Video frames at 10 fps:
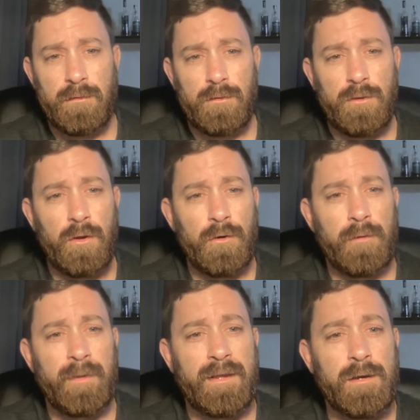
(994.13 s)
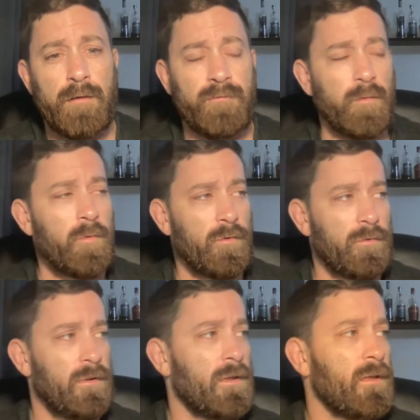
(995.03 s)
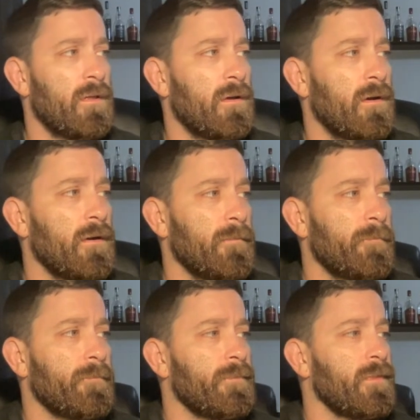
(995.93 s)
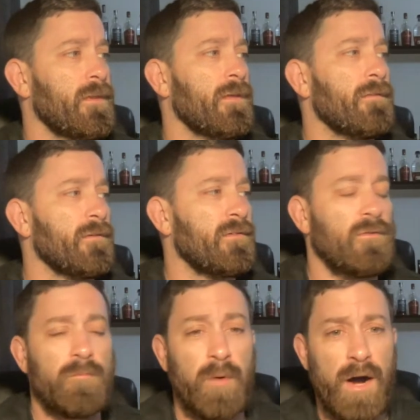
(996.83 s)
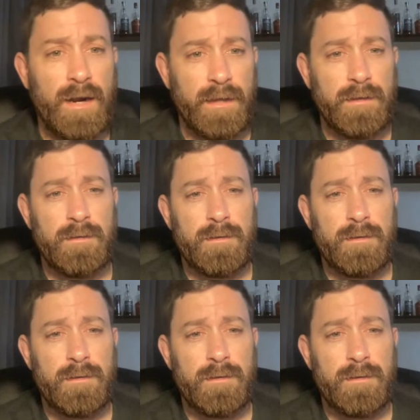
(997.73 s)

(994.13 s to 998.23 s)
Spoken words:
learn to be comfortable in this new body.